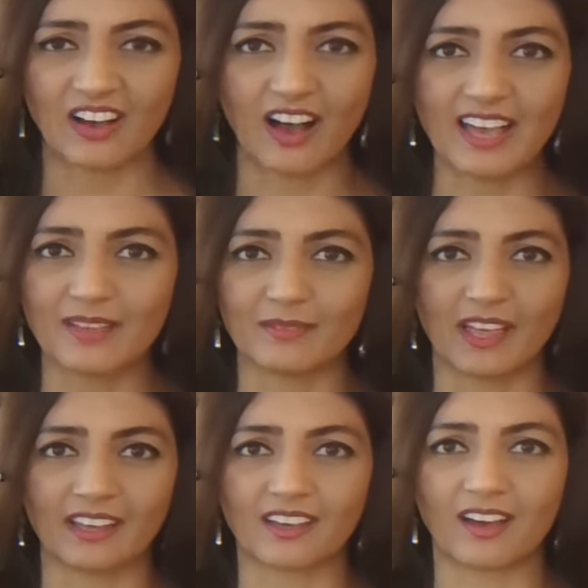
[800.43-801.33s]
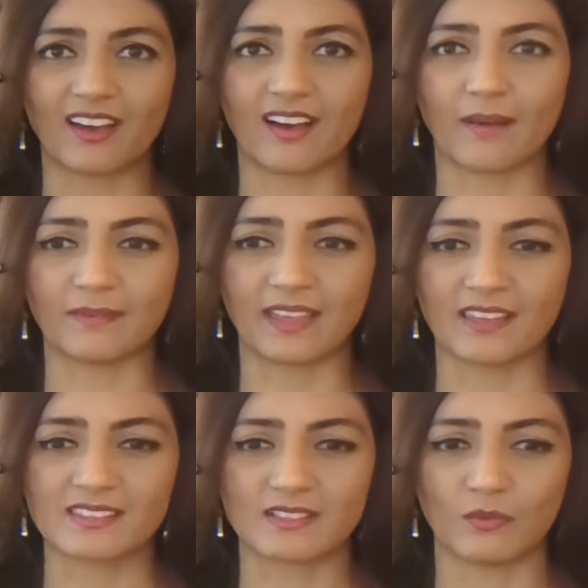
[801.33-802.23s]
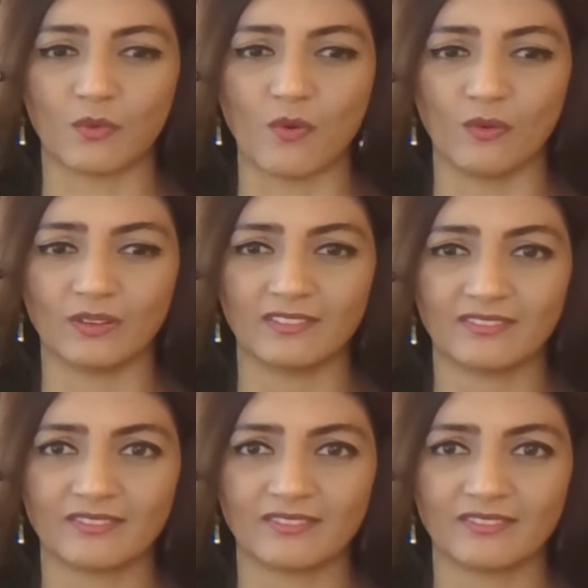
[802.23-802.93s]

I am like up against a wall.